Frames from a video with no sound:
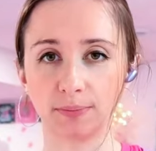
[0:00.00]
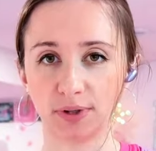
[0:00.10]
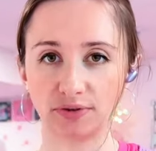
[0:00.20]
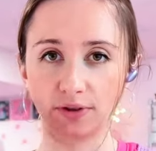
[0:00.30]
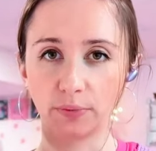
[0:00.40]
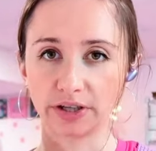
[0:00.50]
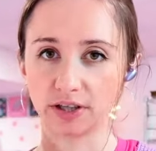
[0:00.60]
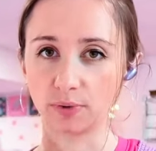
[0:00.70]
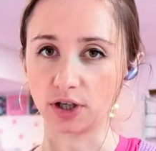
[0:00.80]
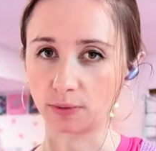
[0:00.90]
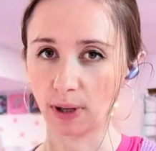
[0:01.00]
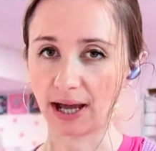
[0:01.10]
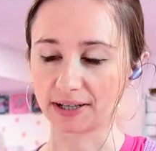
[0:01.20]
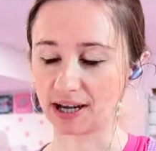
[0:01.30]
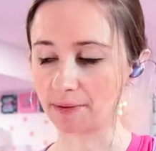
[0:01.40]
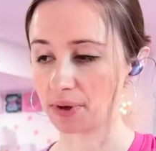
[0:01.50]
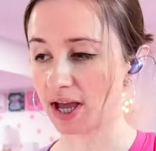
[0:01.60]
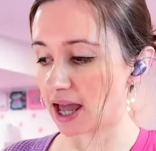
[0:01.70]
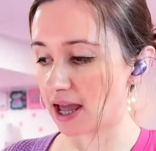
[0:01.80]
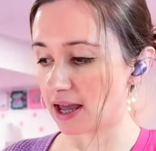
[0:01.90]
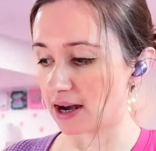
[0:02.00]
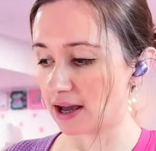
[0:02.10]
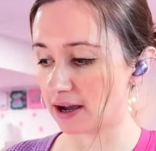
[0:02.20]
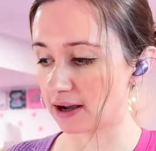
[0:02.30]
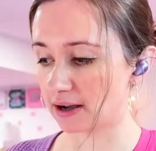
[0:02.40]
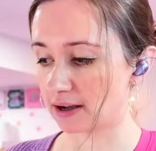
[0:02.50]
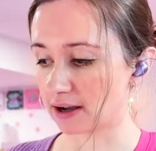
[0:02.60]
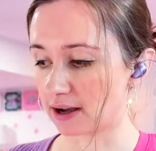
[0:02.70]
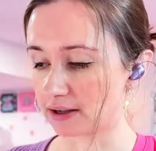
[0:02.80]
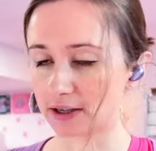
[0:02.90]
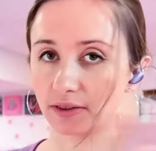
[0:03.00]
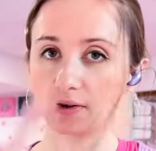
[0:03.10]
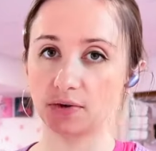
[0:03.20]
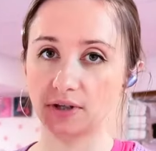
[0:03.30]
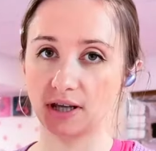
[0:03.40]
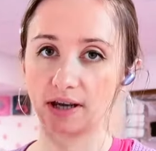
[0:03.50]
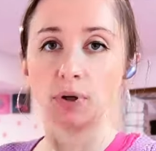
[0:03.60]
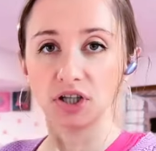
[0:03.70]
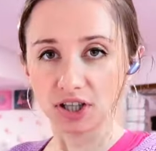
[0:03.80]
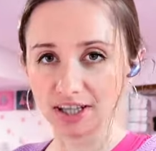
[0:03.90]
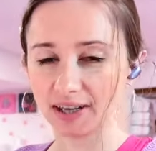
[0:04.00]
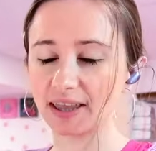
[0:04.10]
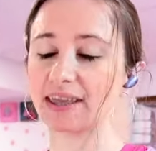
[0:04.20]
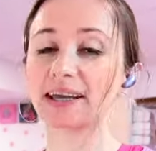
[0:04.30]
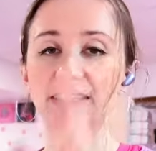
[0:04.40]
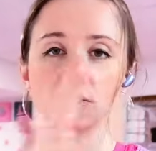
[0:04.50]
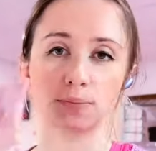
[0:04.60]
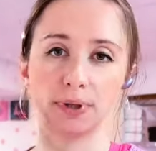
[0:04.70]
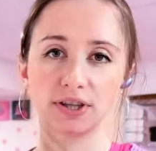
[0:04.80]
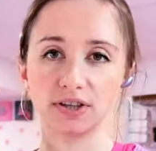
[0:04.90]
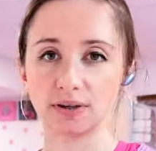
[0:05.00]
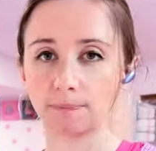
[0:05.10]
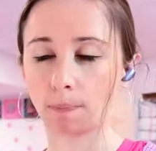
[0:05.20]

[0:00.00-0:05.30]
labels for the ones that we just packed up and uh, get those put to the, and then get those put this